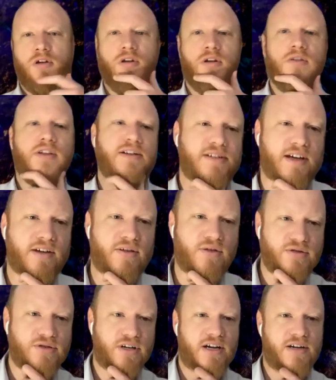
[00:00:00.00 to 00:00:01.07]
Thanks again,
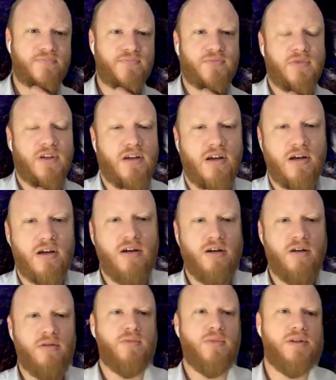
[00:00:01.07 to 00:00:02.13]
Andre.
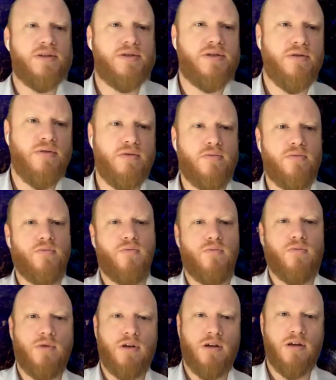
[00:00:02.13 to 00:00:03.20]

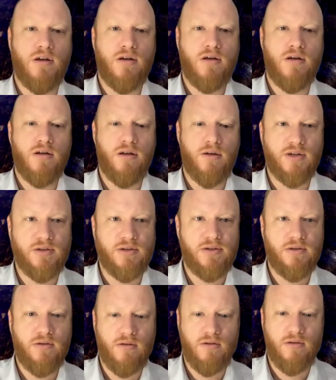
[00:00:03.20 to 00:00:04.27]
Let me just
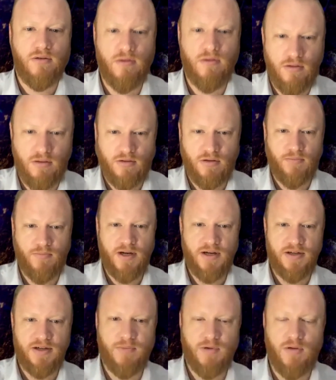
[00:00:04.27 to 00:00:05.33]
turn on the
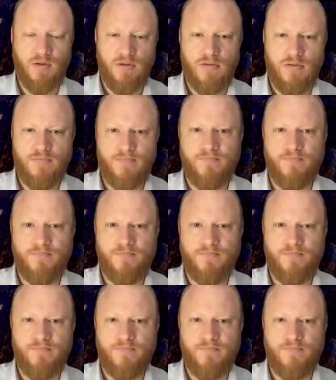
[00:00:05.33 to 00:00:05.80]
next poll.